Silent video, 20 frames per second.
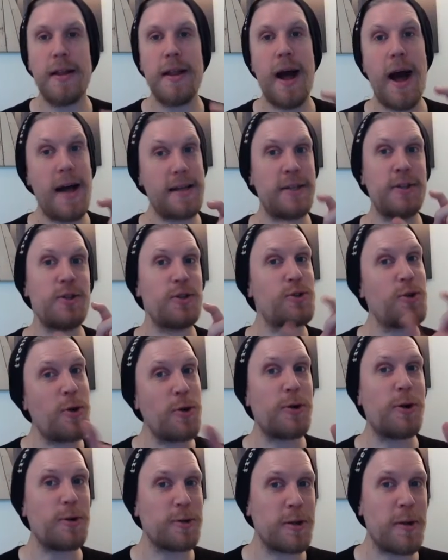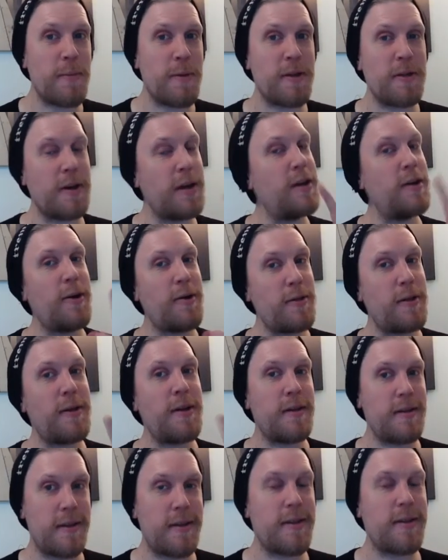as in the song called number three, not the
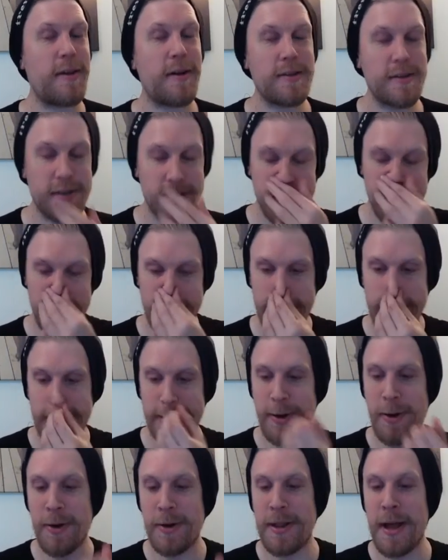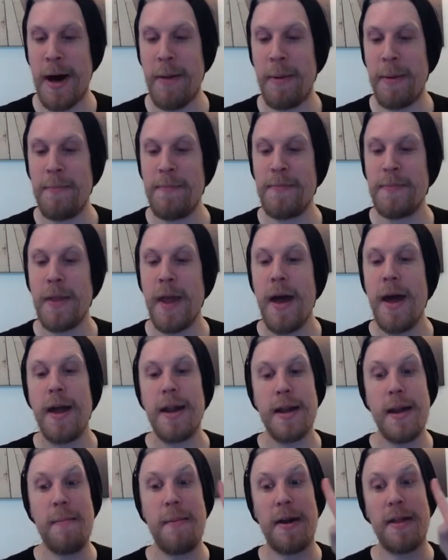third song in the album.
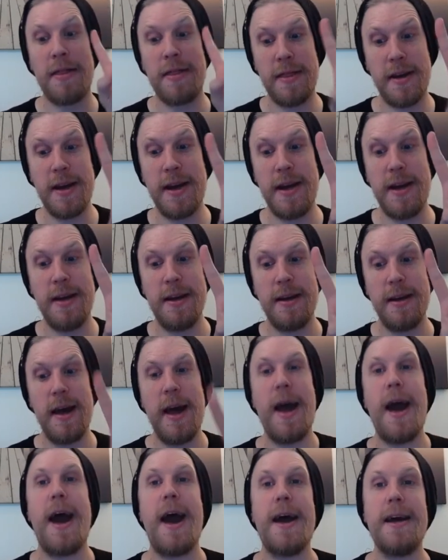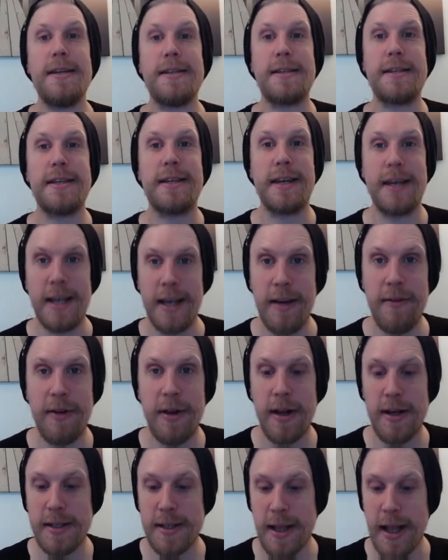Number three is
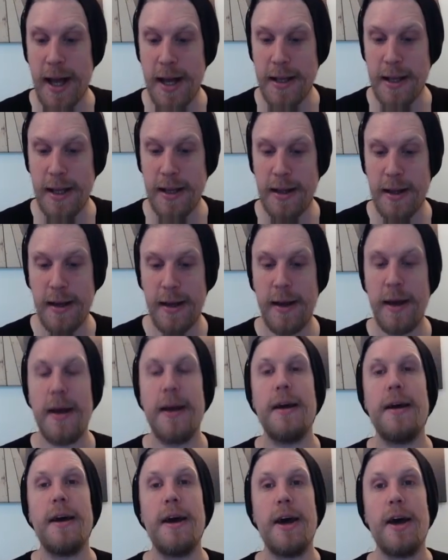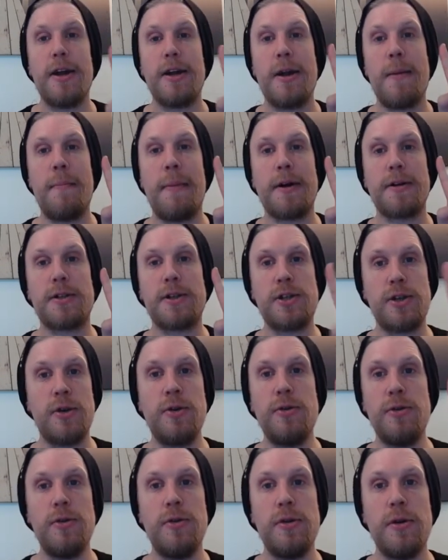Knievel Has Landed. Number
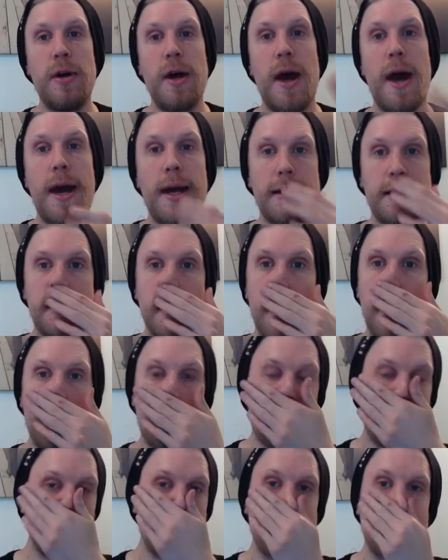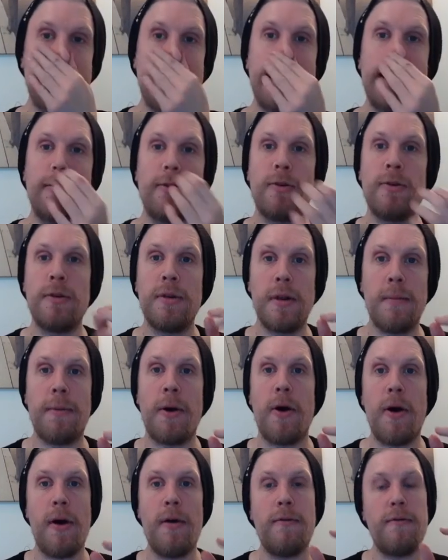two is the first single they
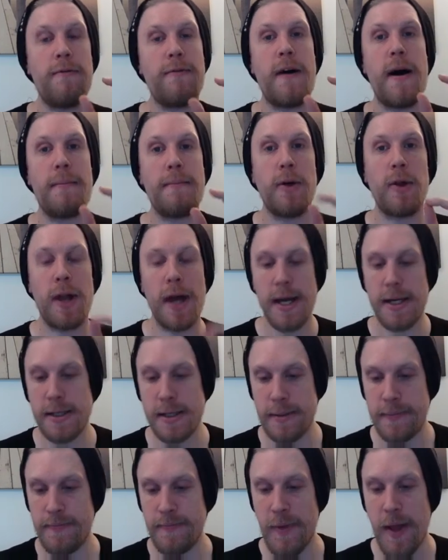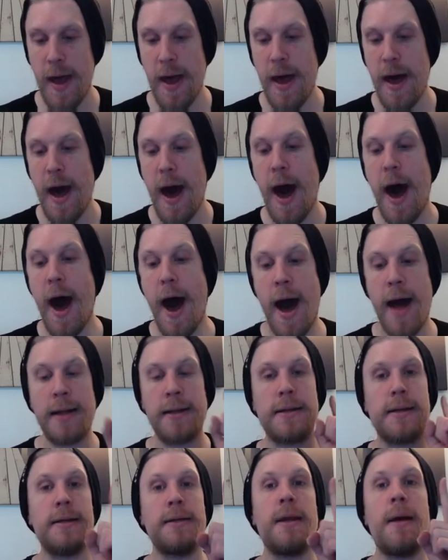brought out, Fabuless.
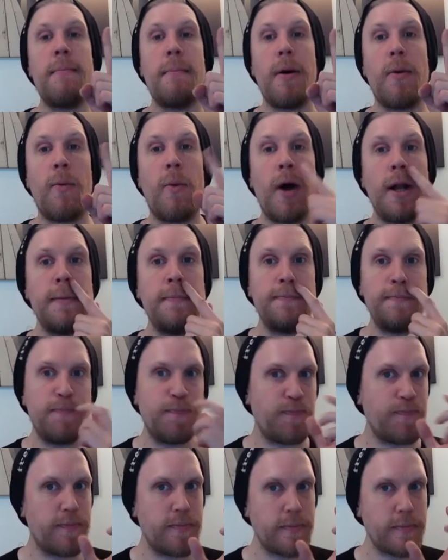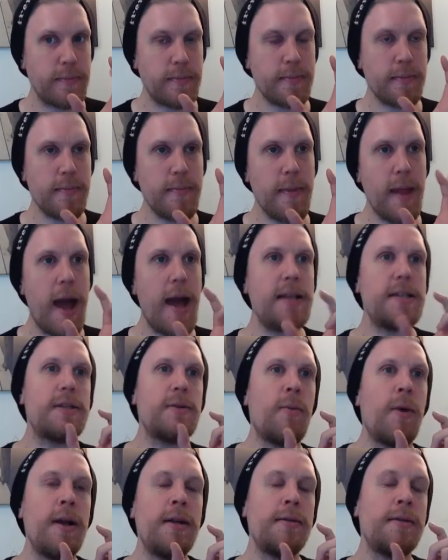And number one,
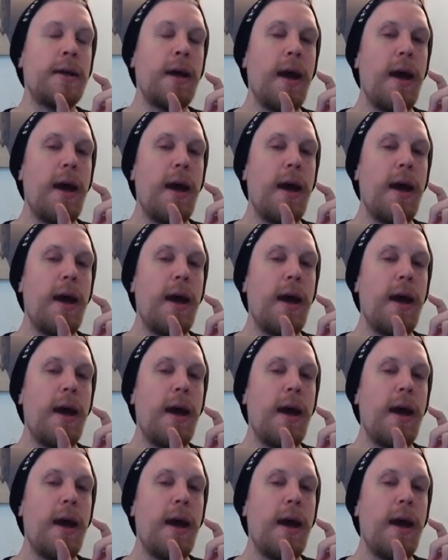it's one,